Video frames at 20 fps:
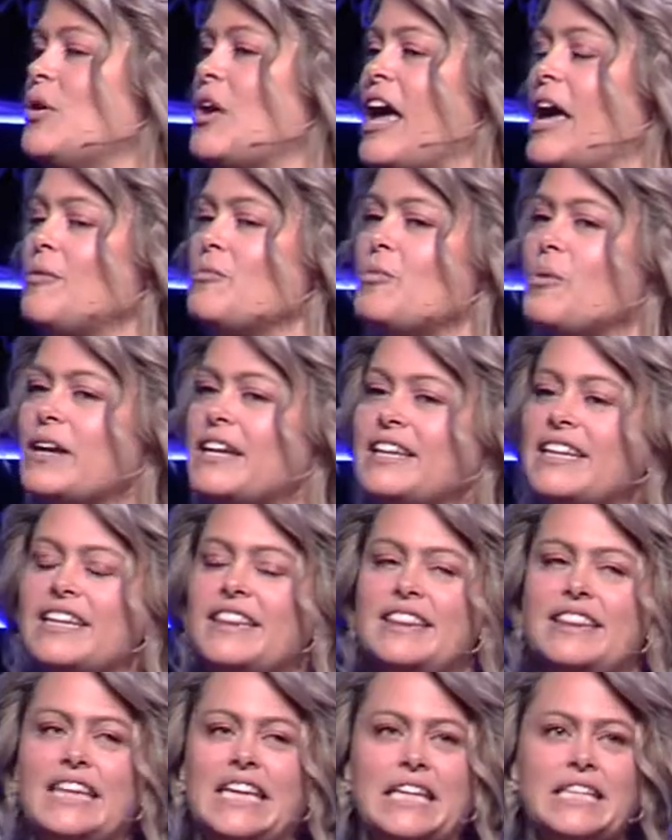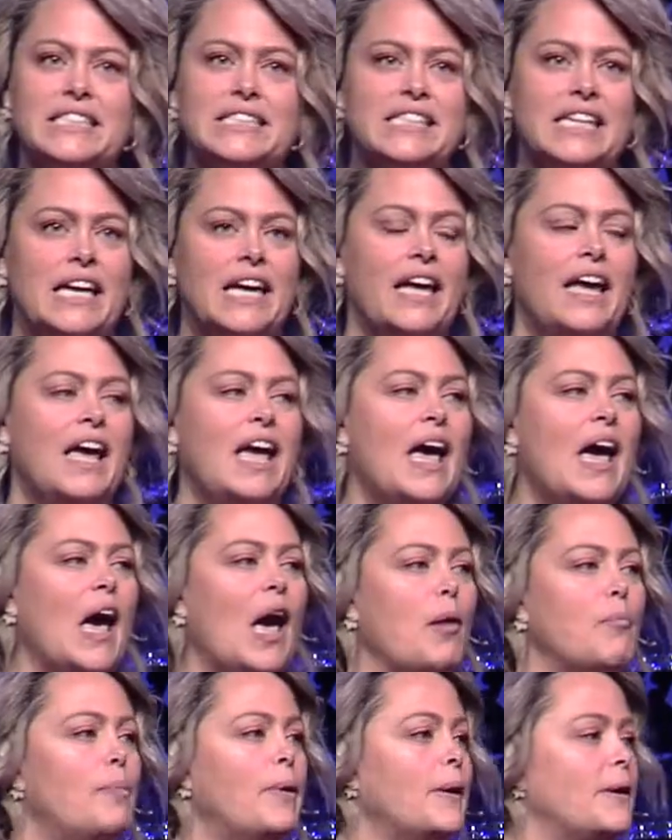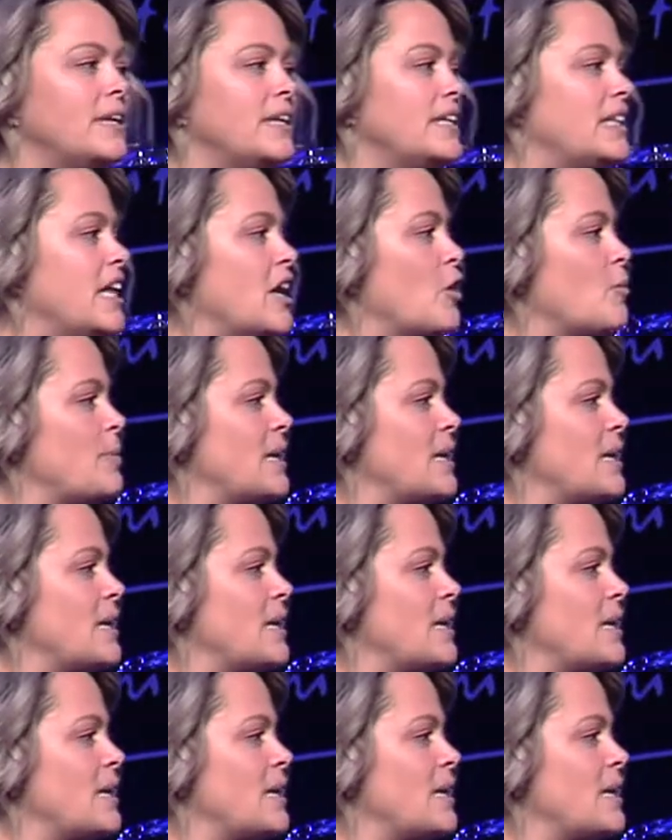And one of the things that I put in there,